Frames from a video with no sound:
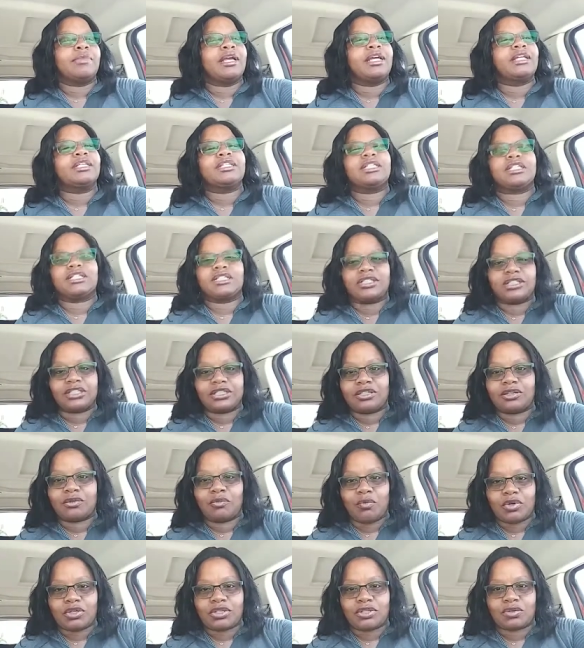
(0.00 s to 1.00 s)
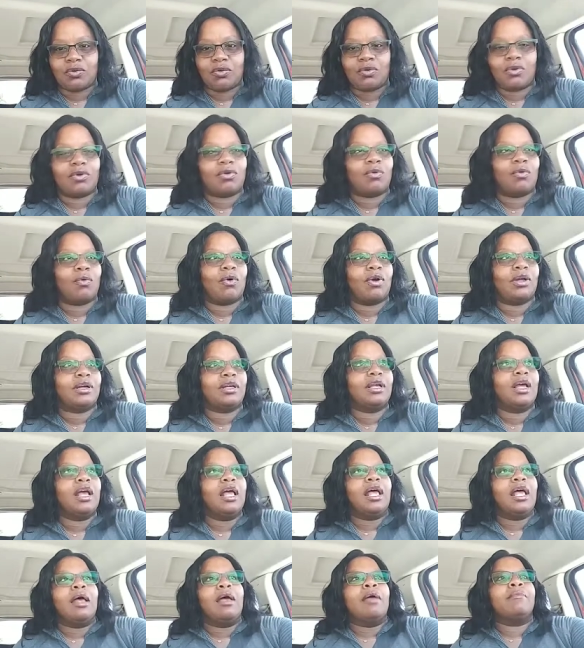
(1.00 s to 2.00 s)
Pay attention to what's going
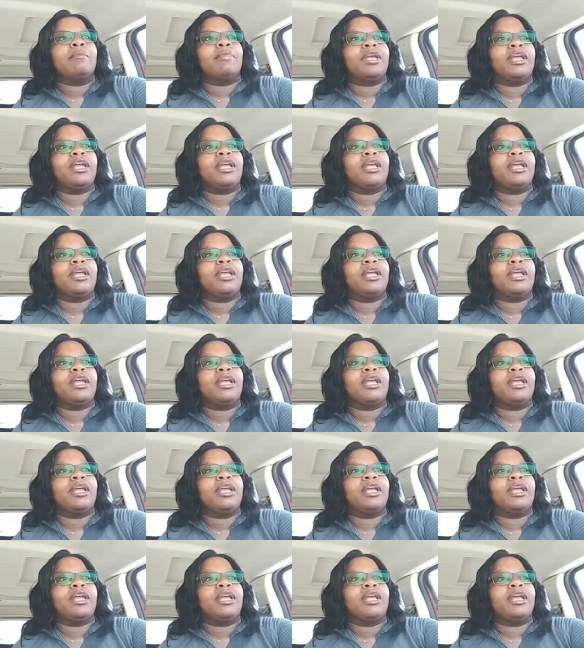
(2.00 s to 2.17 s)
on.